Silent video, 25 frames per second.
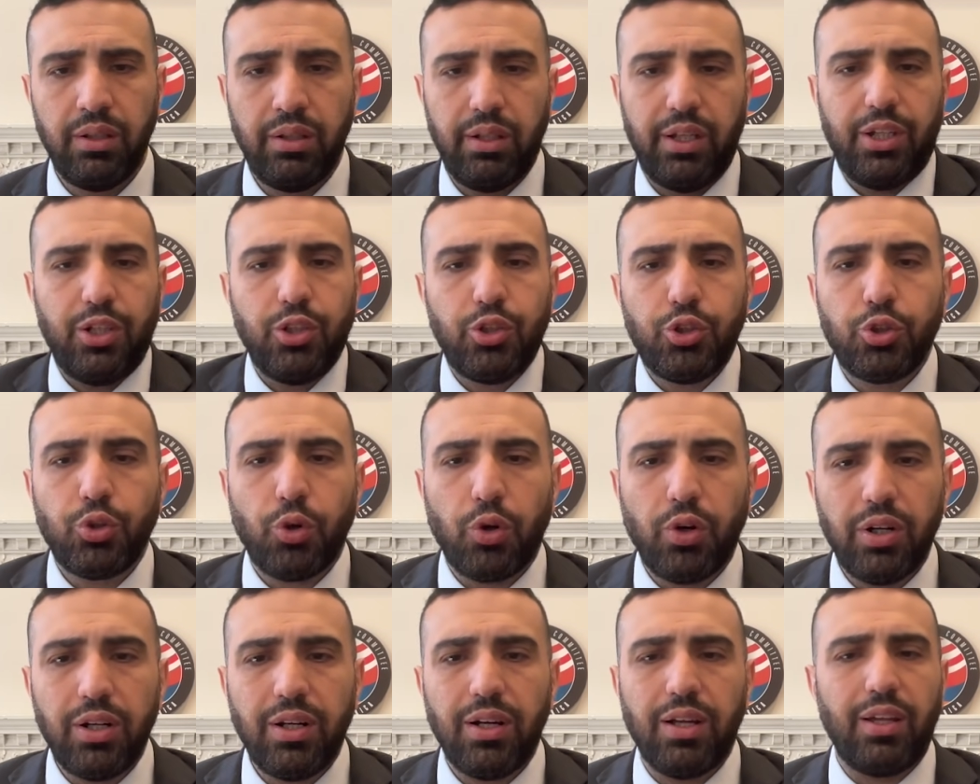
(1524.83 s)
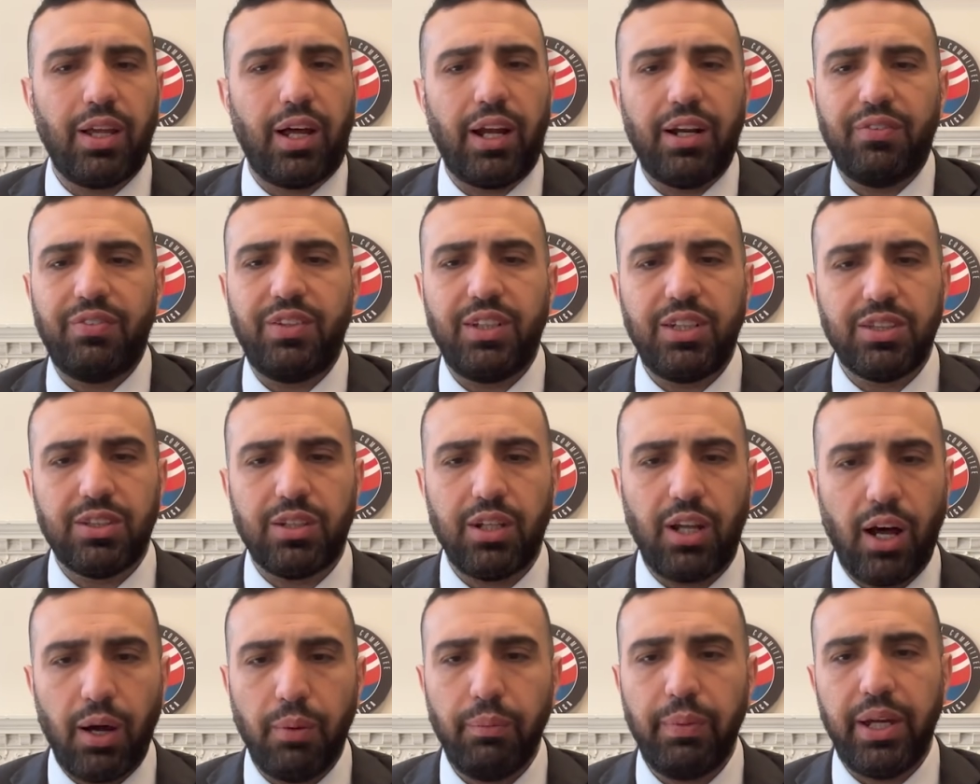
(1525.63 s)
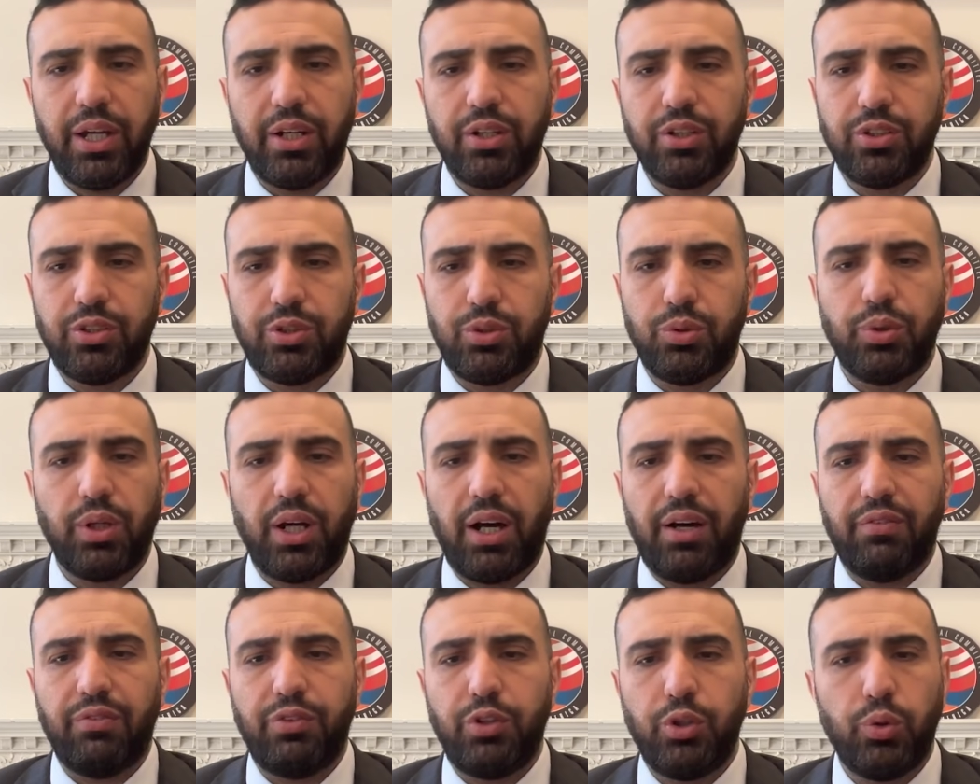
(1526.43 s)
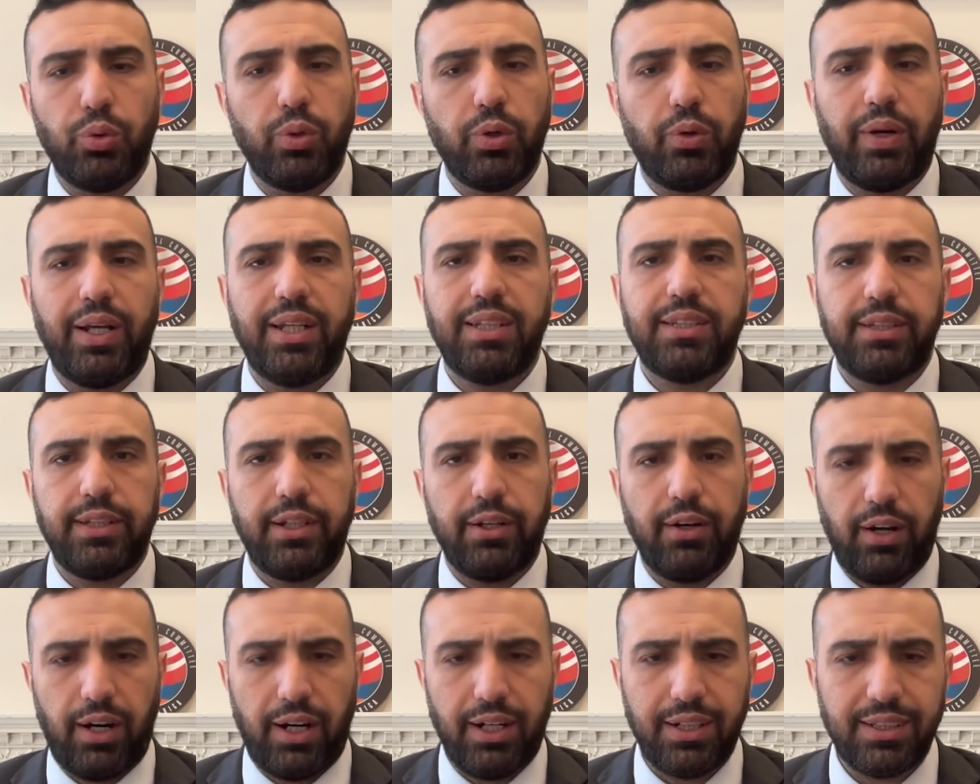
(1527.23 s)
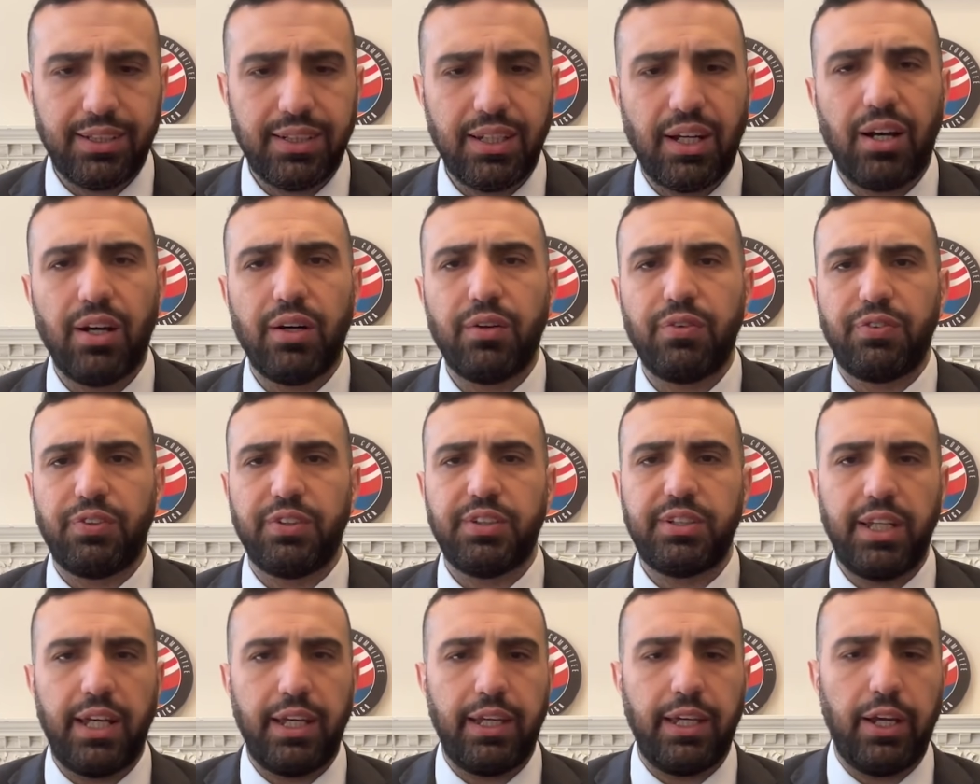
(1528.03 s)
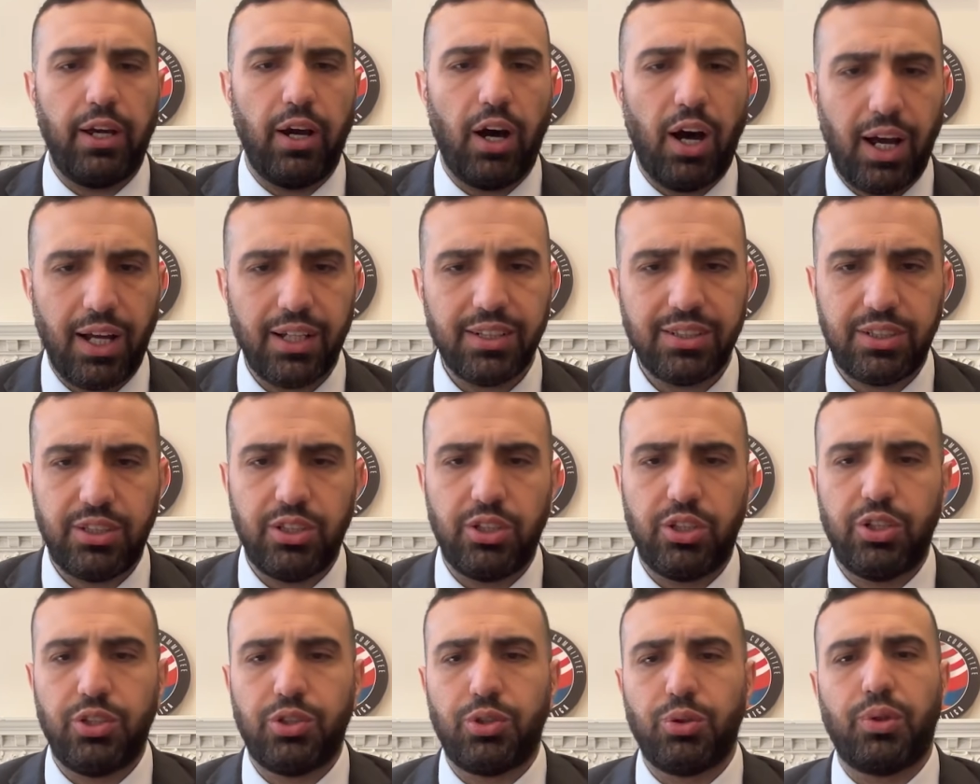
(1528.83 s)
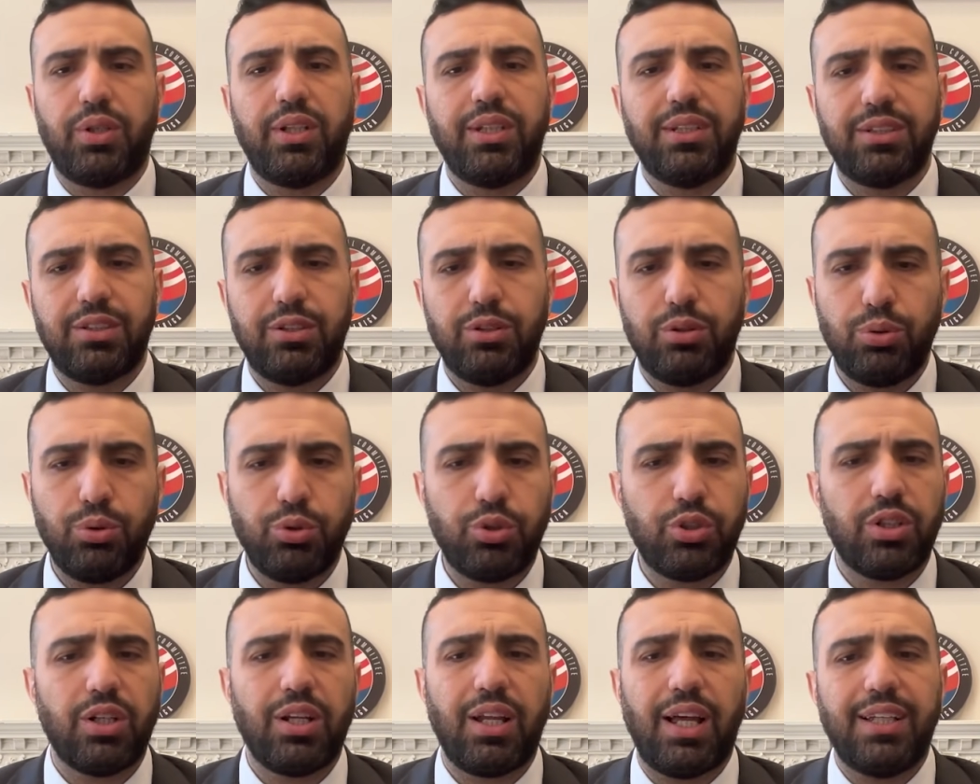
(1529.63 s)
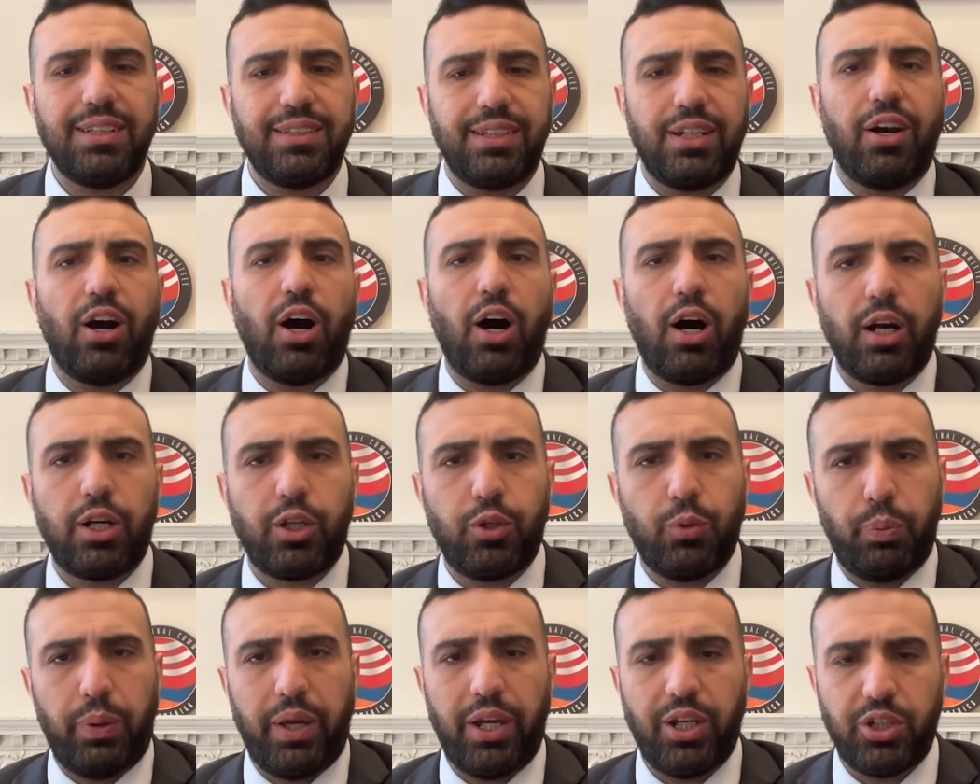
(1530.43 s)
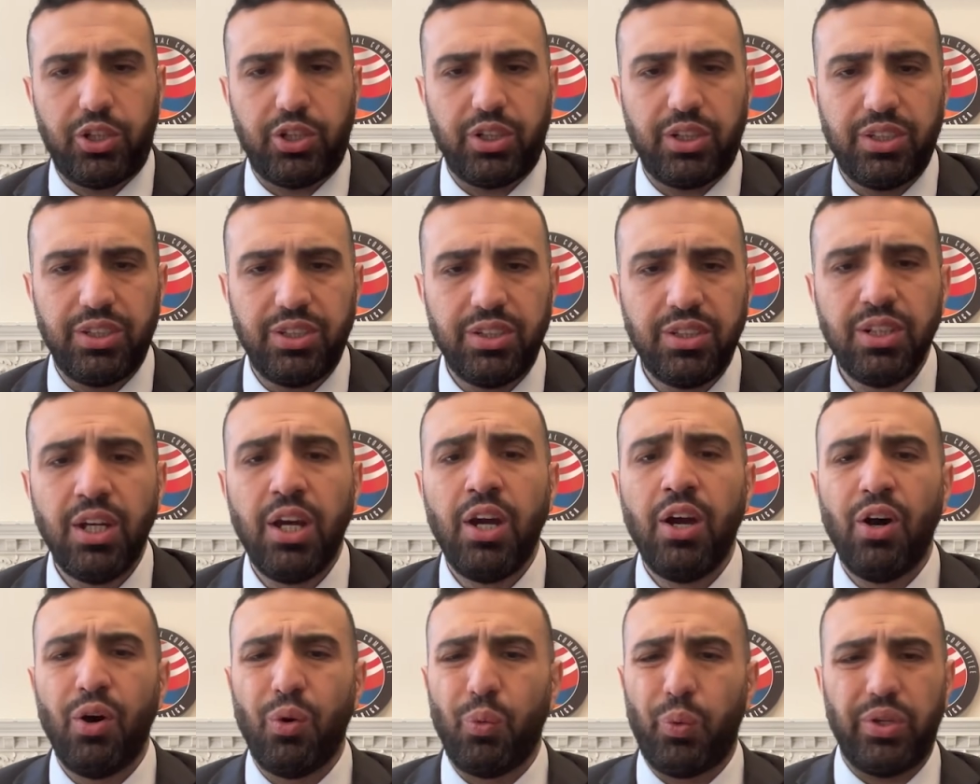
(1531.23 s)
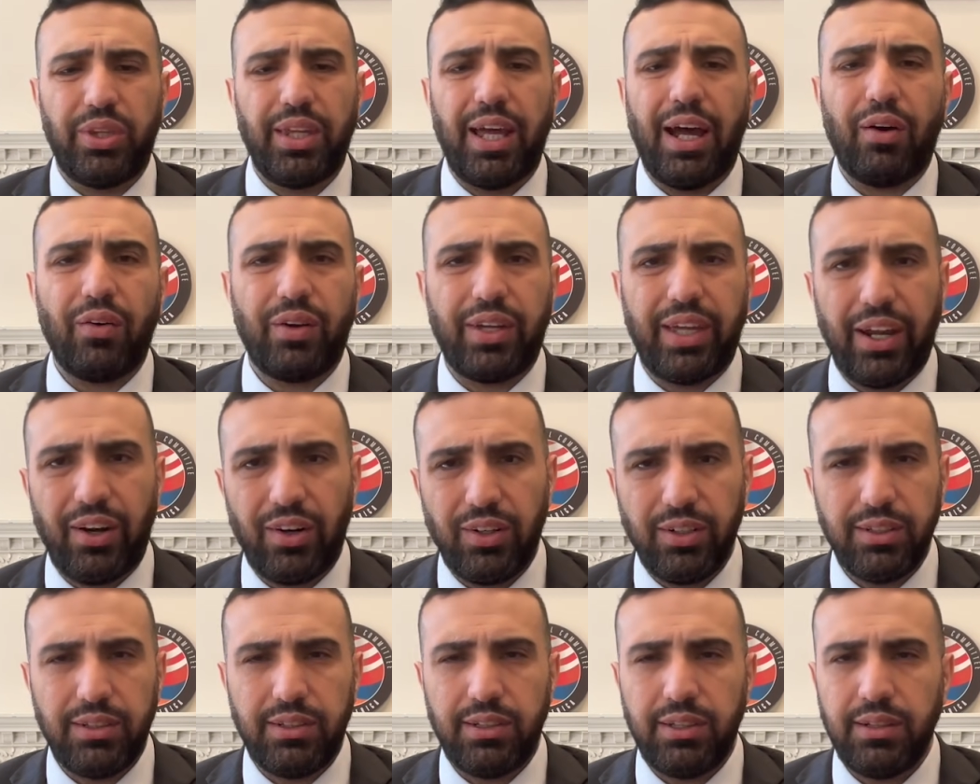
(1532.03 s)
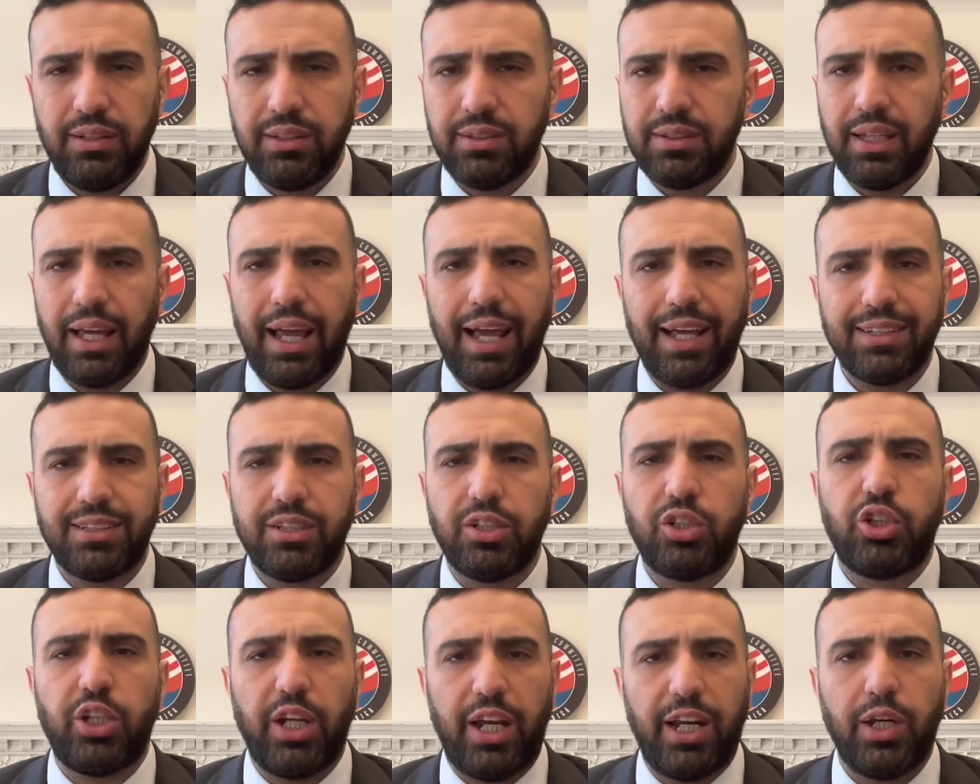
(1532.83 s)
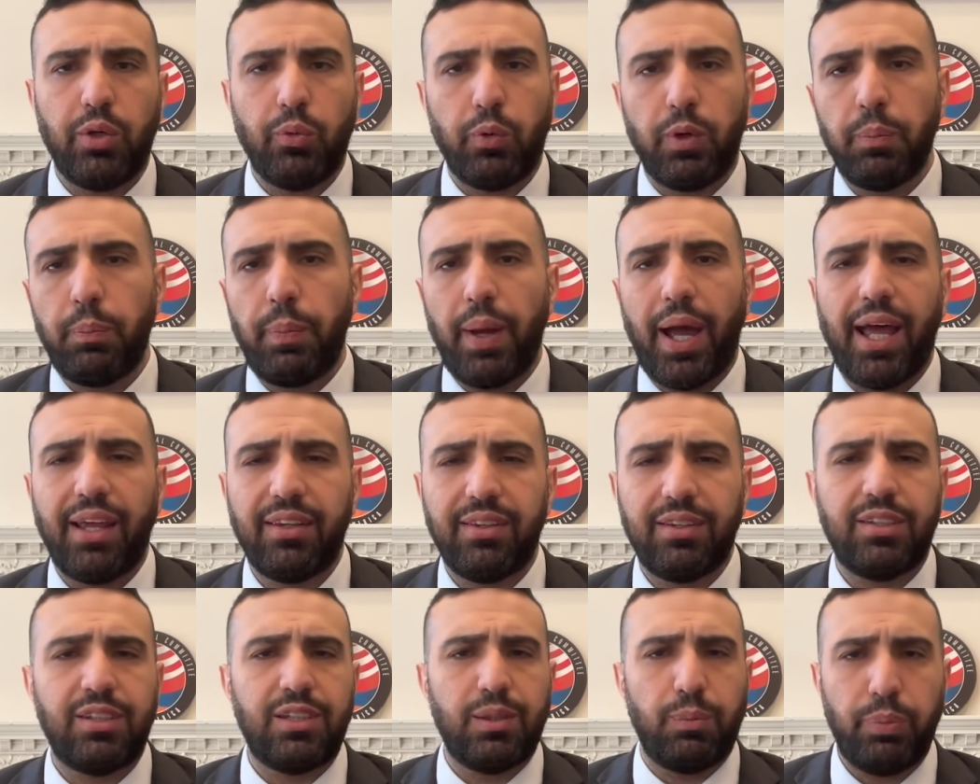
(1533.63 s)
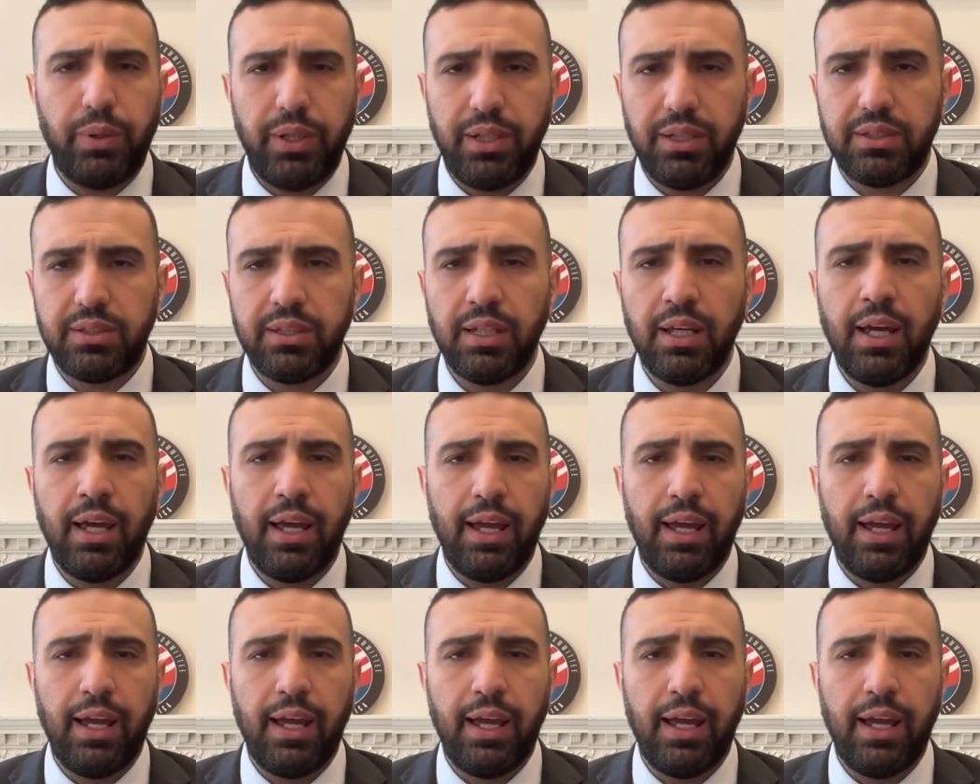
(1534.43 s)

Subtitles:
In short, a lot of these lawmakers do not view erasing Artsakh, forsaking hostages, or institutionalizing occupation without guarantees as a genuine path to peace,